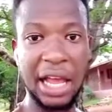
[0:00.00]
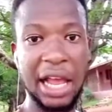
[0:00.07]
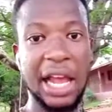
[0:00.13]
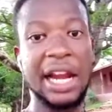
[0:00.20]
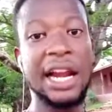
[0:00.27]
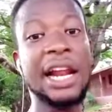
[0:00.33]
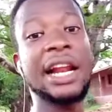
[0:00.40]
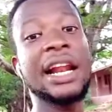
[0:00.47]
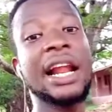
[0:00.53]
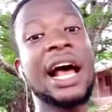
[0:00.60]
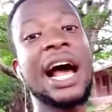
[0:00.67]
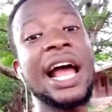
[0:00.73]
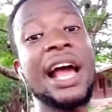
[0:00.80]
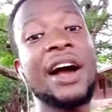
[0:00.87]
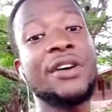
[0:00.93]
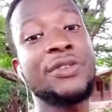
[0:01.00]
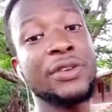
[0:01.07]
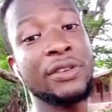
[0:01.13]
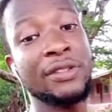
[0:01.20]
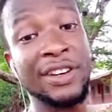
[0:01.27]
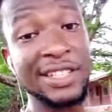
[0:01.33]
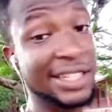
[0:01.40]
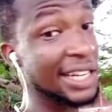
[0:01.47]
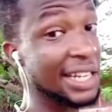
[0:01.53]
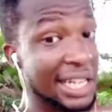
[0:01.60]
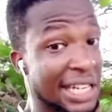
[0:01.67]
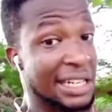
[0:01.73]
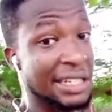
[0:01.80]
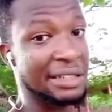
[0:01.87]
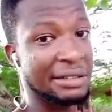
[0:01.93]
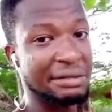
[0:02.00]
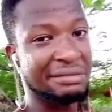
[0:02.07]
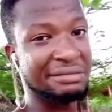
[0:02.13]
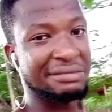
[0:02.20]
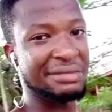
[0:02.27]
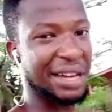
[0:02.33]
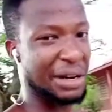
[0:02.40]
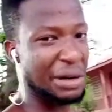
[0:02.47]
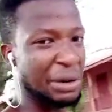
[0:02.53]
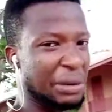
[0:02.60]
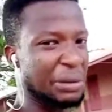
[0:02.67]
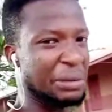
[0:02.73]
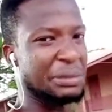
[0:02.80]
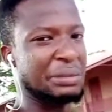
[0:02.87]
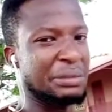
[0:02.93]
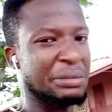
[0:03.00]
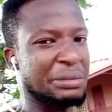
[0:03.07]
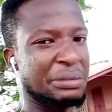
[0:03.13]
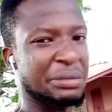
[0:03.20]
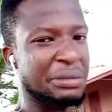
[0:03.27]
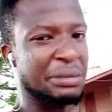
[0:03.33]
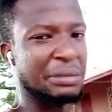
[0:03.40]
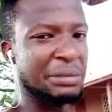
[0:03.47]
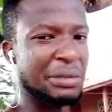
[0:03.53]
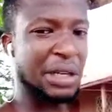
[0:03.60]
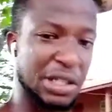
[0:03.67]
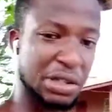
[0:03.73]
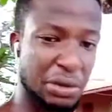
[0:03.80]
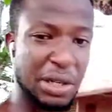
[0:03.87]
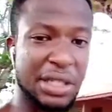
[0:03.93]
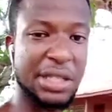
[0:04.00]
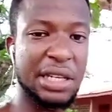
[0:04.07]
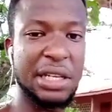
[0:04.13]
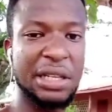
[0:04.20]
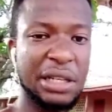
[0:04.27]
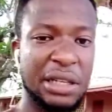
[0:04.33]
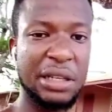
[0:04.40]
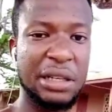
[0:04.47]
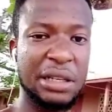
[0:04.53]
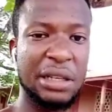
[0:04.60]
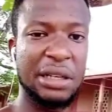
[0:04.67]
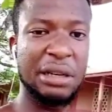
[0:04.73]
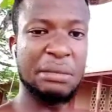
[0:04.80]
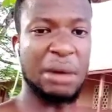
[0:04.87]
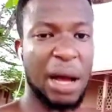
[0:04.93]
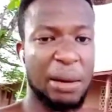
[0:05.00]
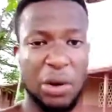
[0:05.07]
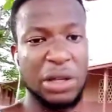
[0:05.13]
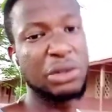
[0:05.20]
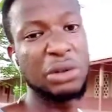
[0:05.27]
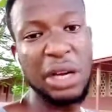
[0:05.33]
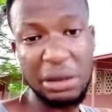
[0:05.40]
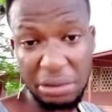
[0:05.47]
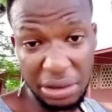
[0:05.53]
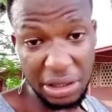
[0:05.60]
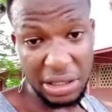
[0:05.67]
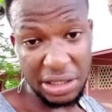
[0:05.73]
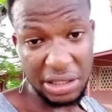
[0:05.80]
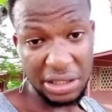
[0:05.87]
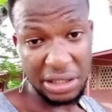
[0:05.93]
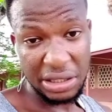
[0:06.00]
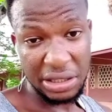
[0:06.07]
And then I have invested in. I know. It's risky. But I'm going to get rich.